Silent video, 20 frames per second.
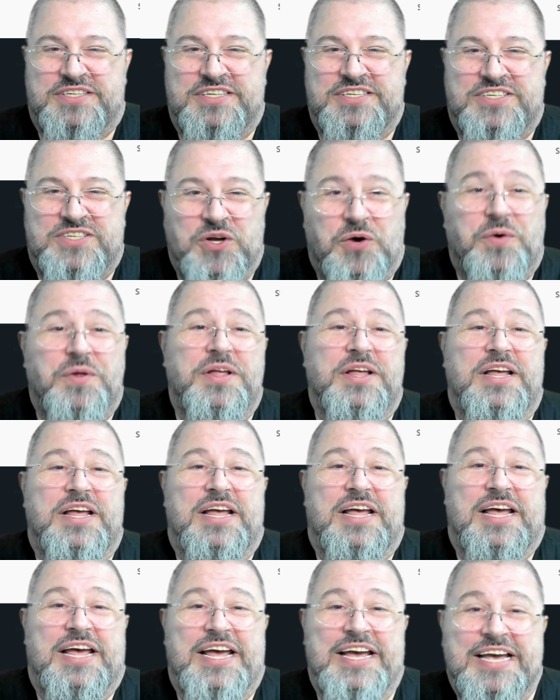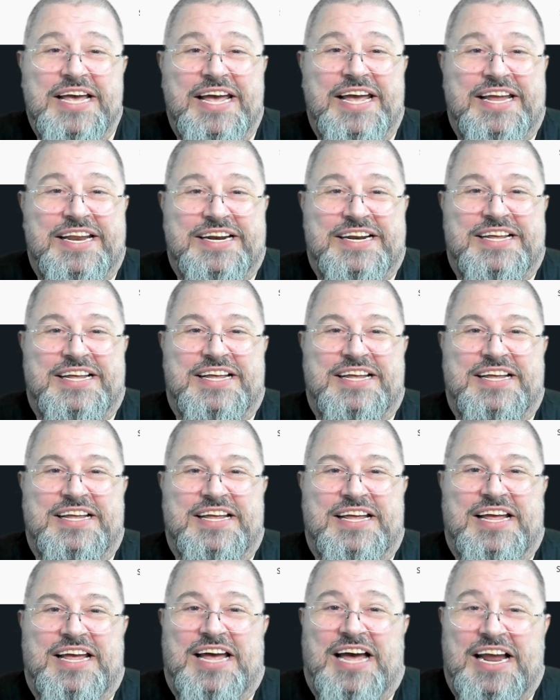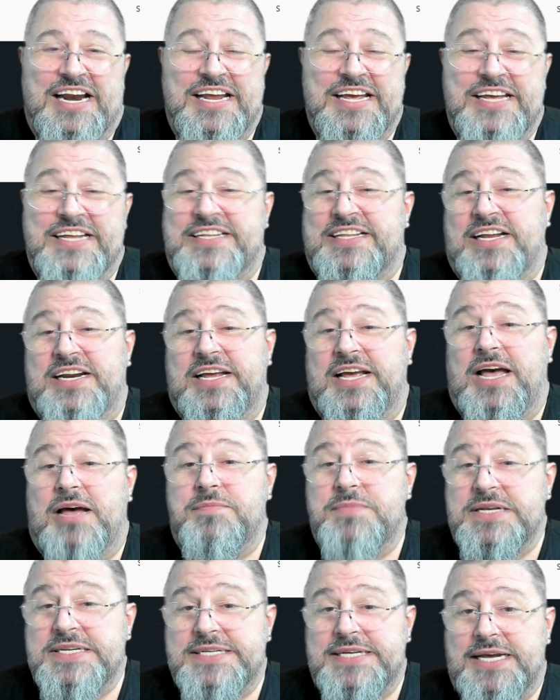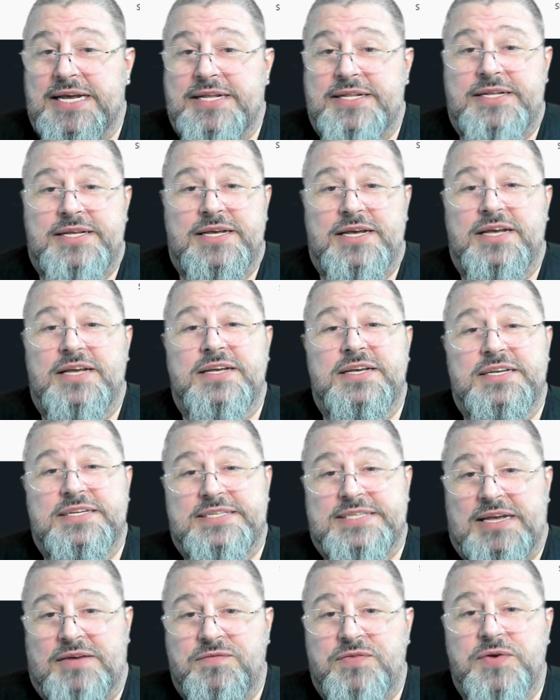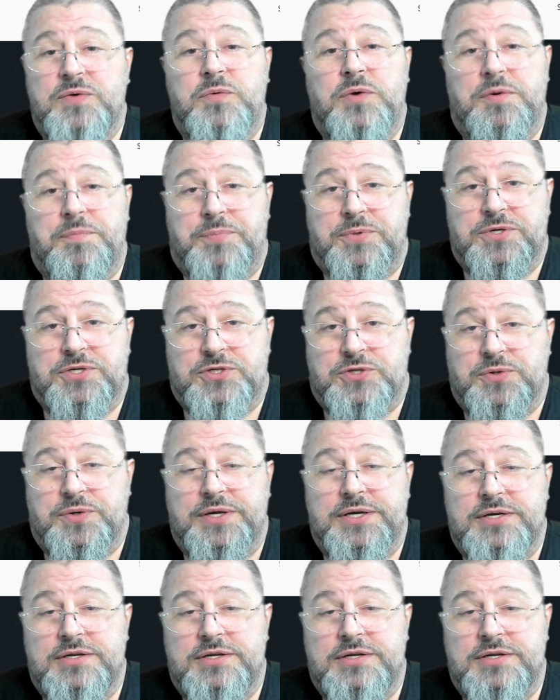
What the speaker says: So again, Ale Italy, amazing idea, is something we're pursuing,